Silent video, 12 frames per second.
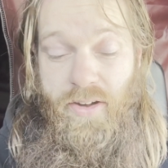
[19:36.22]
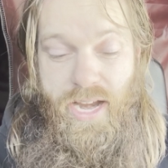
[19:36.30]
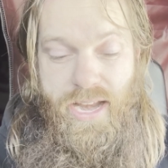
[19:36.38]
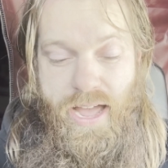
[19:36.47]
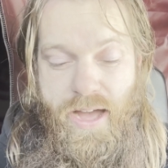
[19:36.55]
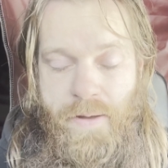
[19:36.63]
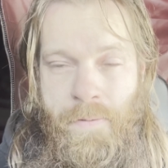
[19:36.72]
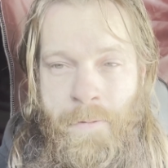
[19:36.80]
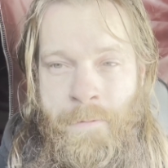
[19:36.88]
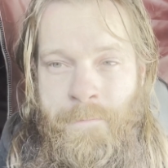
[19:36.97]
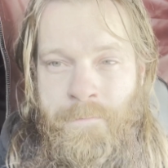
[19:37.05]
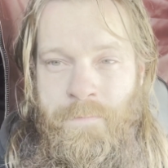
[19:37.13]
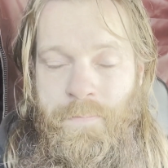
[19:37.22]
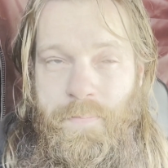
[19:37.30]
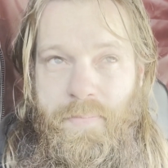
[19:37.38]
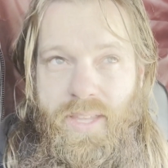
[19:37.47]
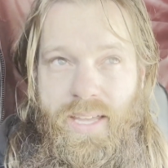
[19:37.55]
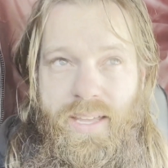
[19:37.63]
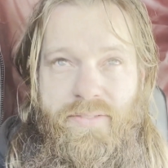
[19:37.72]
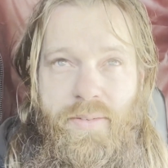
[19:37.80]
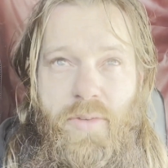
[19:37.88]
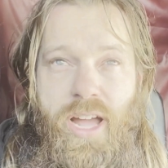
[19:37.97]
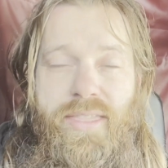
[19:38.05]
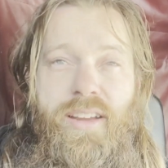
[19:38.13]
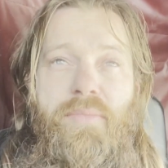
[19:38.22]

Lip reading: right now. If I'm not there